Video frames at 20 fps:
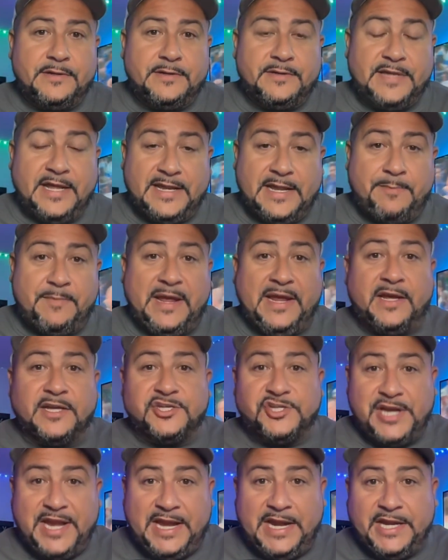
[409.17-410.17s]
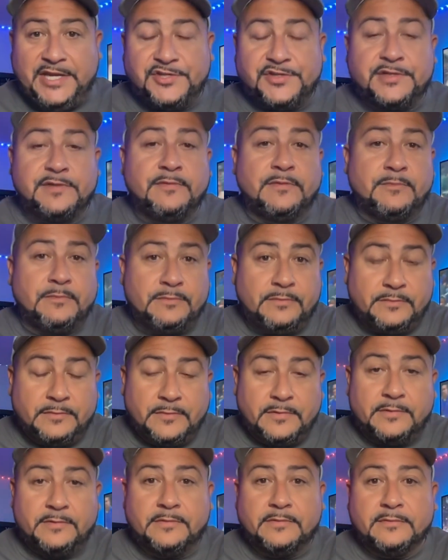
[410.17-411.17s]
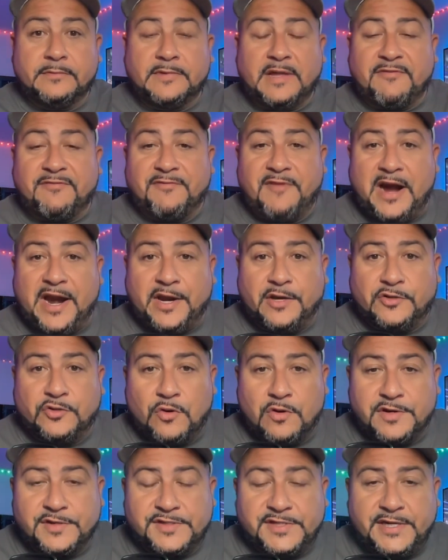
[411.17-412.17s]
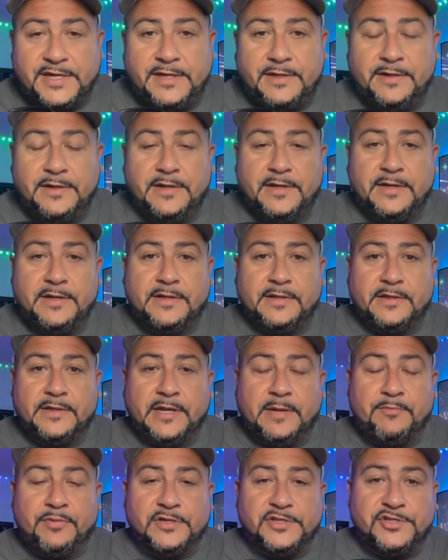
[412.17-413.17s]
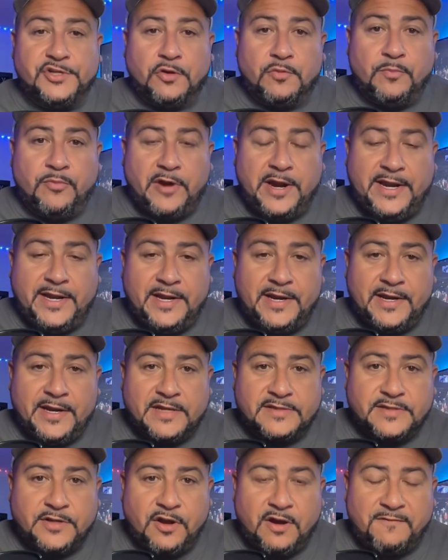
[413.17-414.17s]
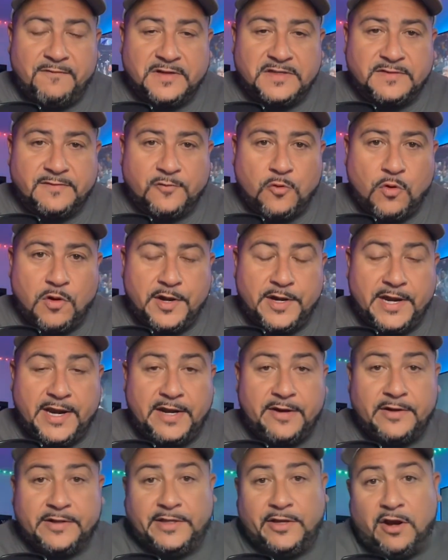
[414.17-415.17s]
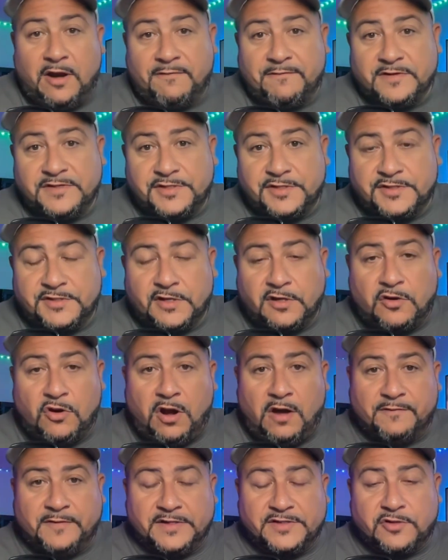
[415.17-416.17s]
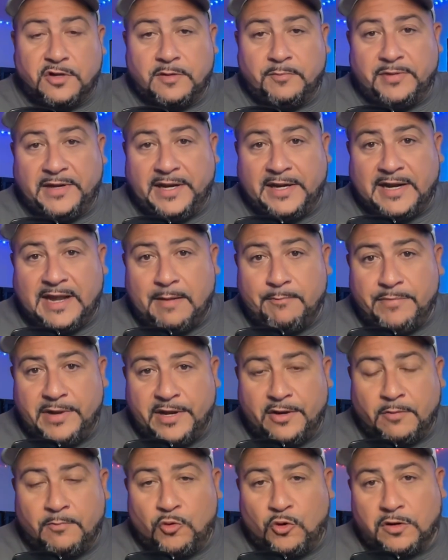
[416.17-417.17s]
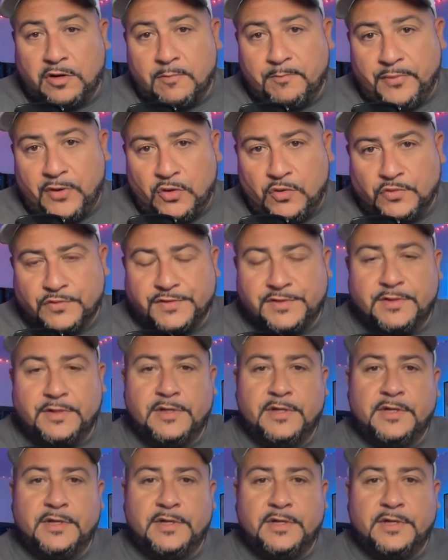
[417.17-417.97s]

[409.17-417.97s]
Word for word: Then they make a change. They fired Dorsey. They put Joe Brady in as the offensive coordinator, and the offense just took off. They started playing a lot better, more composed.